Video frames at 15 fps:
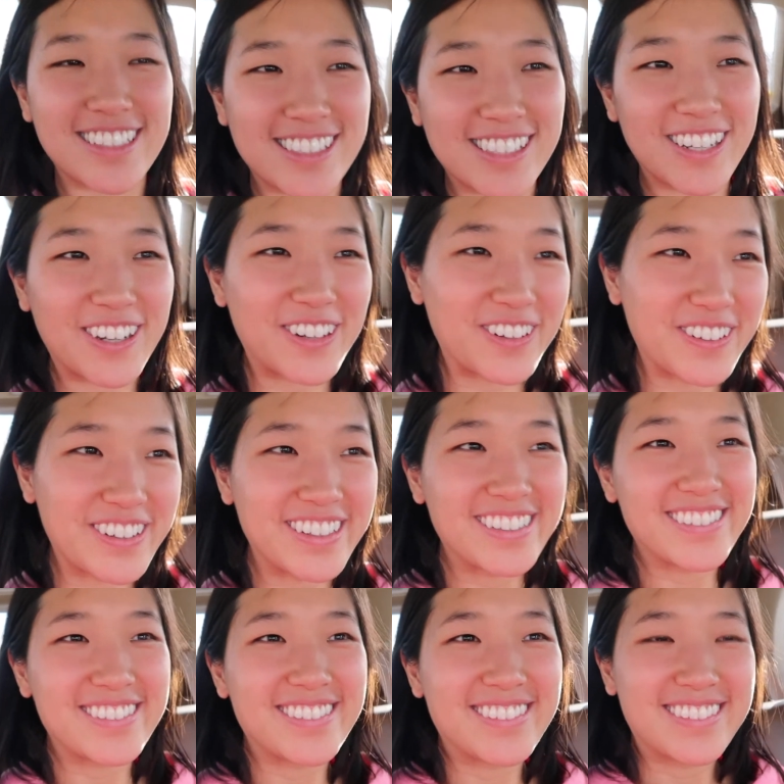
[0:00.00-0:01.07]
so
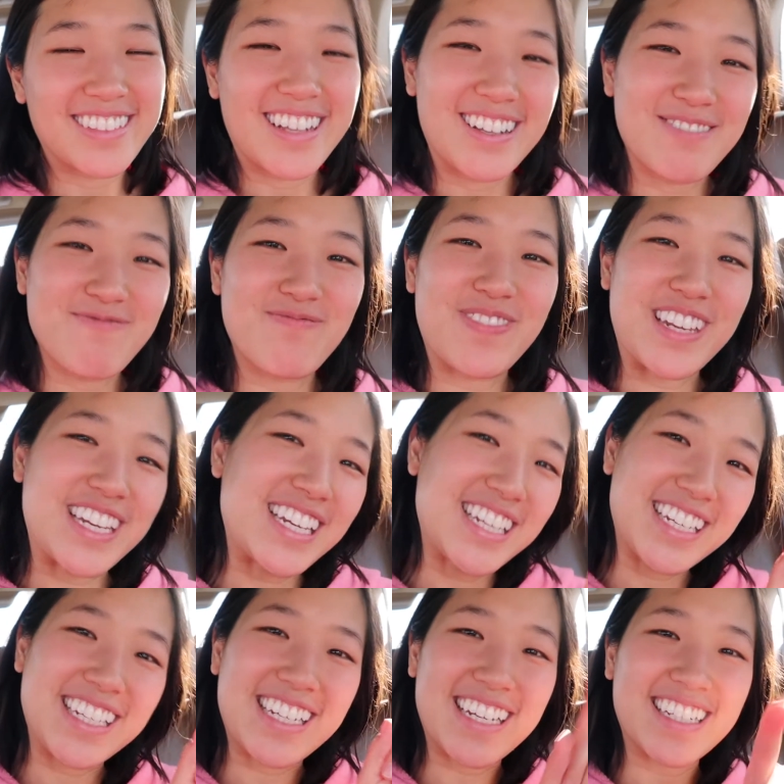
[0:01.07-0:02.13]

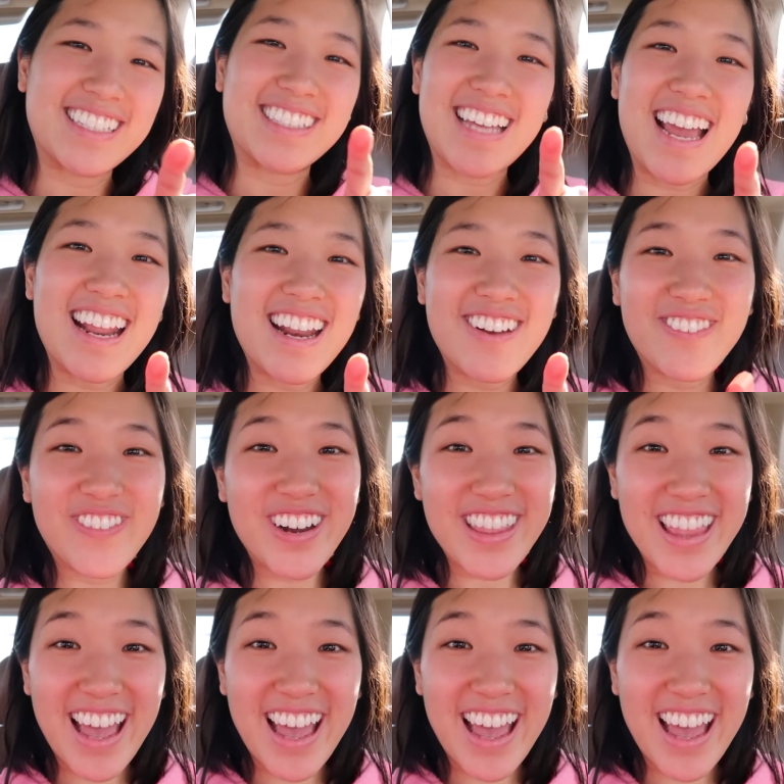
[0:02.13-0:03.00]
be excited for